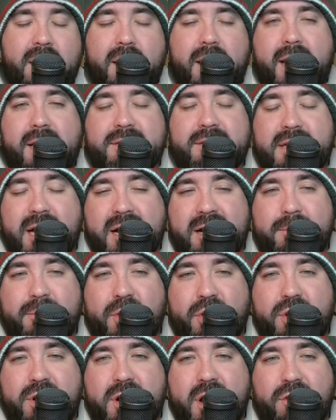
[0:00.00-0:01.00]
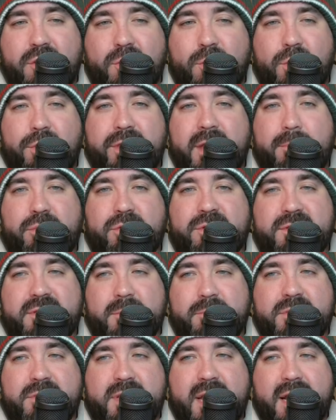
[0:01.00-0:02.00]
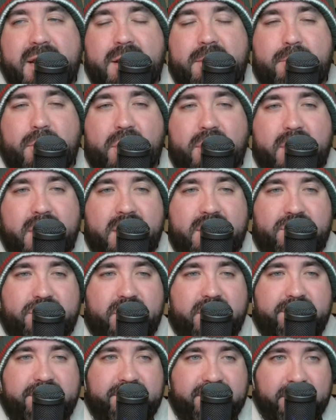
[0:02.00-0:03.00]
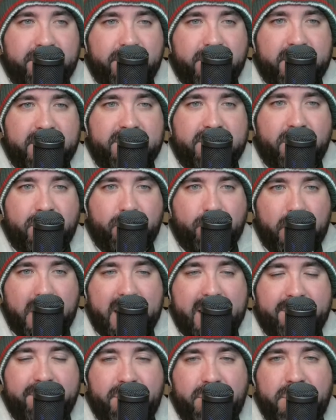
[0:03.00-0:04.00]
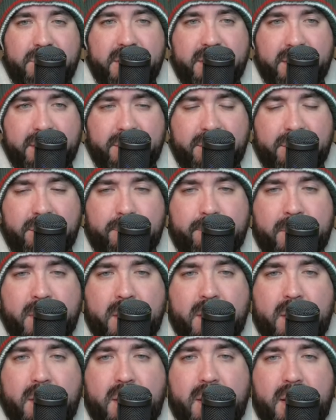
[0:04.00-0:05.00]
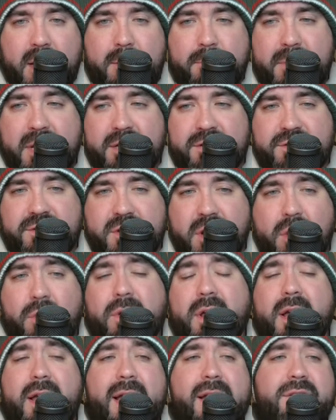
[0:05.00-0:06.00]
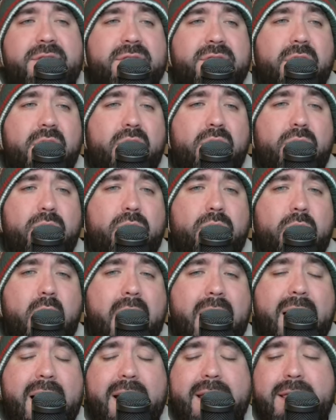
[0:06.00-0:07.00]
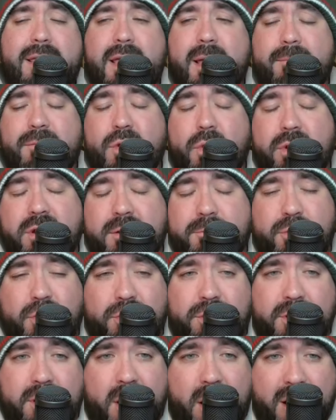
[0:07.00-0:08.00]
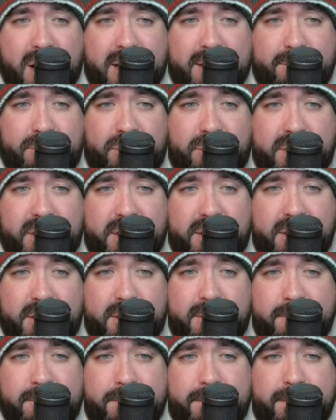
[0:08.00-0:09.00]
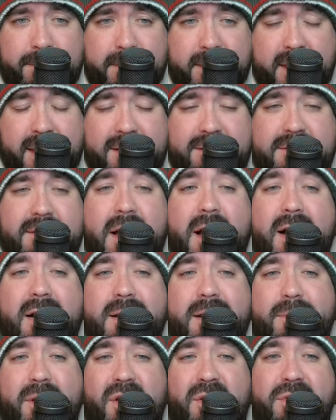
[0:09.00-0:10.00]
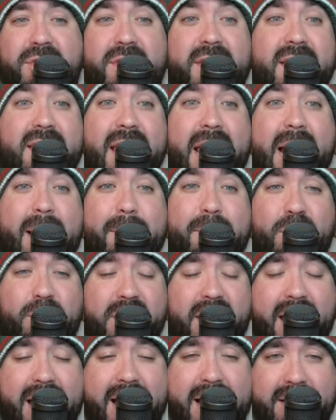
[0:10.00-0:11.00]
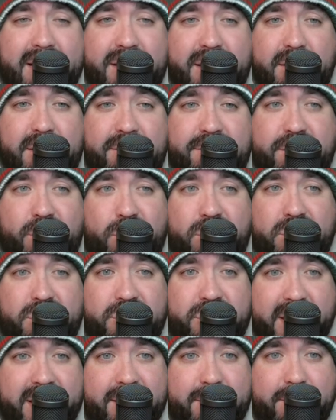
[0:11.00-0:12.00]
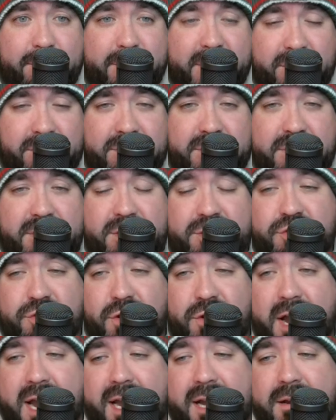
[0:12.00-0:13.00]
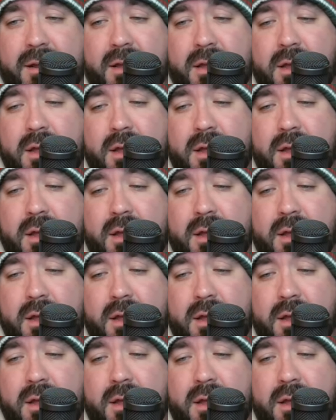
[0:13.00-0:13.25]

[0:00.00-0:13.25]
and talk about another one that precipitated Marc-Andre Fleury's arrival here in Minnesota. And so I am going to pull an audible here and talk about the Kaapo Kahkonen for Jake Middleton trade